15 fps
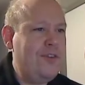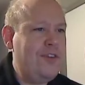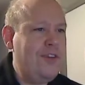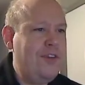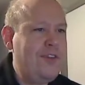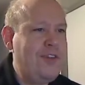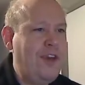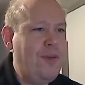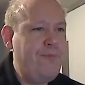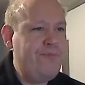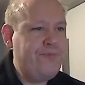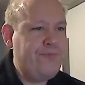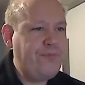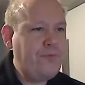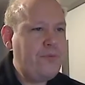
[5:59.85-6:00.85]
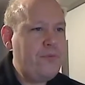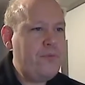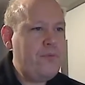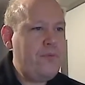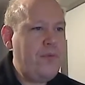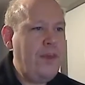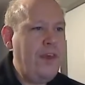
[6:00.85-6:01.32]
So let's say
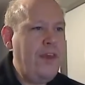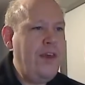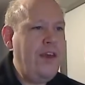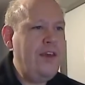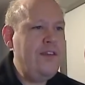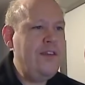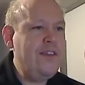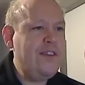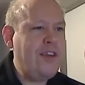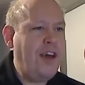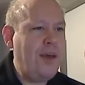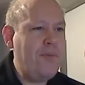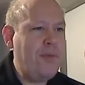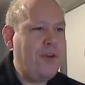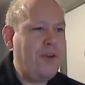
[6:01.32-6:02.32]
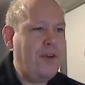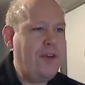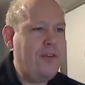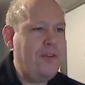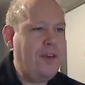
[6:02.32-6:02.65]
in this time period,